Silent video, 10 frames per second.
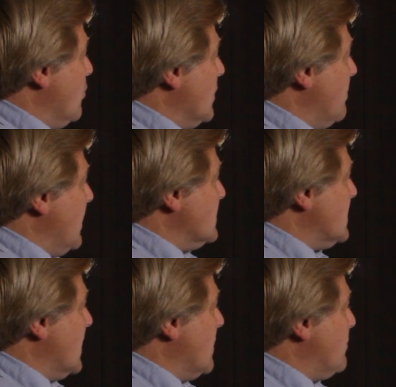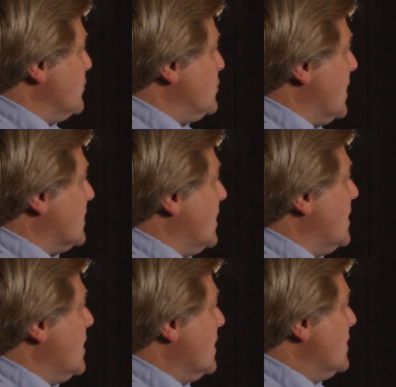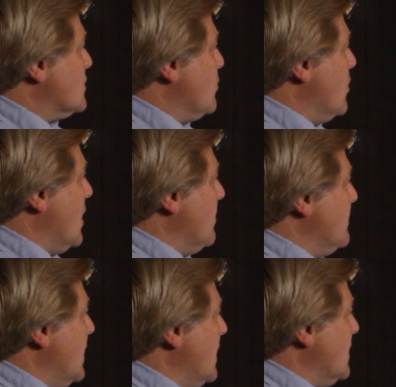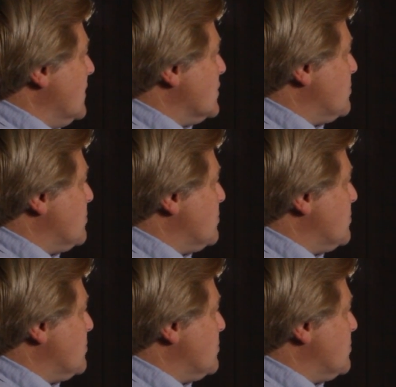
only basing on projected. This will update this